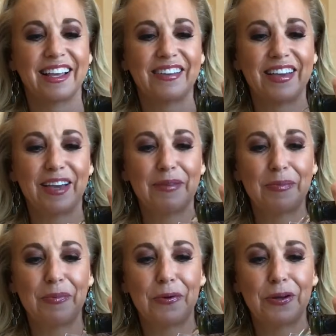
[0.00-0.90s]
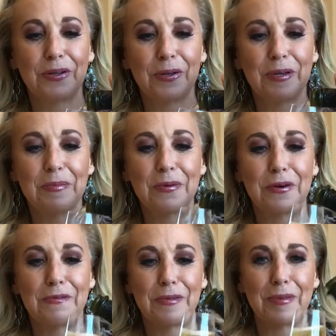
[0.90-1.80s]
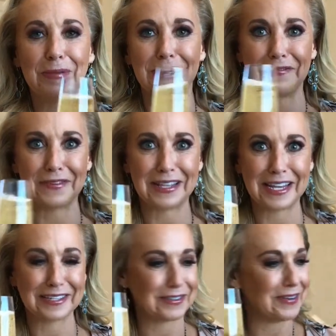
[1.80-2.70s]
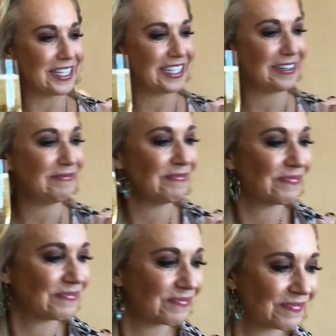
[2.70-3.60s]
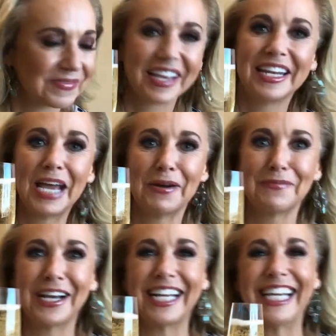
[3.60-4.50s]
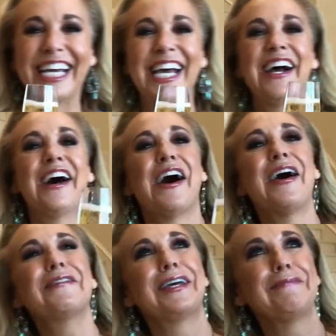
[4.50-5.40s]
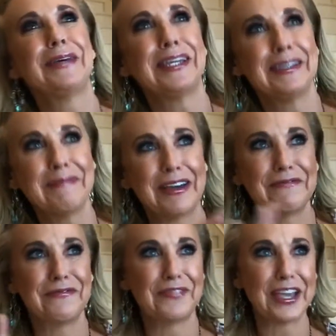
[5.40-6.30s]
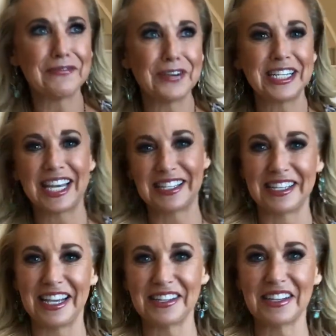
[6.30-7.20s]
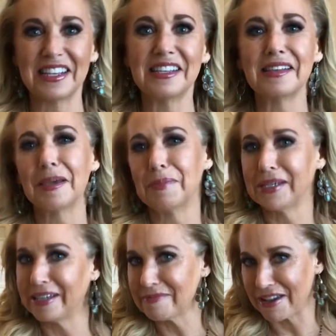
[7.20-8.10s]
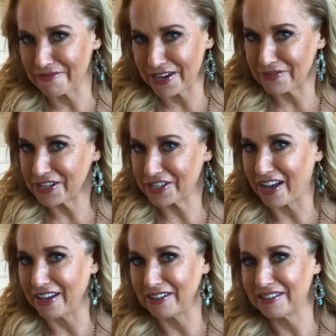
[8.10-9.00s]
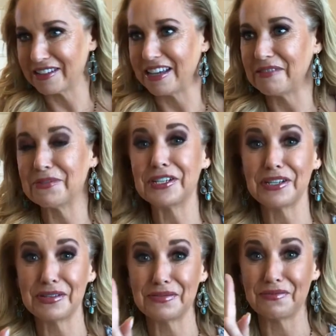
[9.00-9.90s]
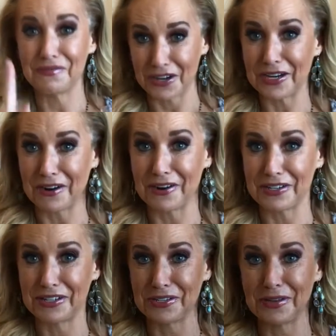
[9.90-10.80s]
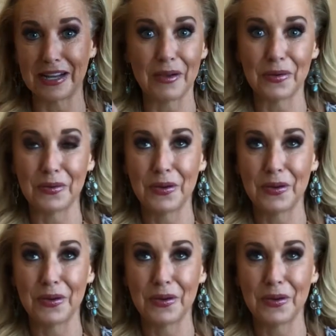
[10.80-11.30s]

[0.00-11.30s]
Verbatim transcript: Okay, I'm gonna pour a little bit more of the bubbly for the next question. Now I'm ready. Okay, picking my favorite destination is like picking my favorite child, which is very hard to do, and I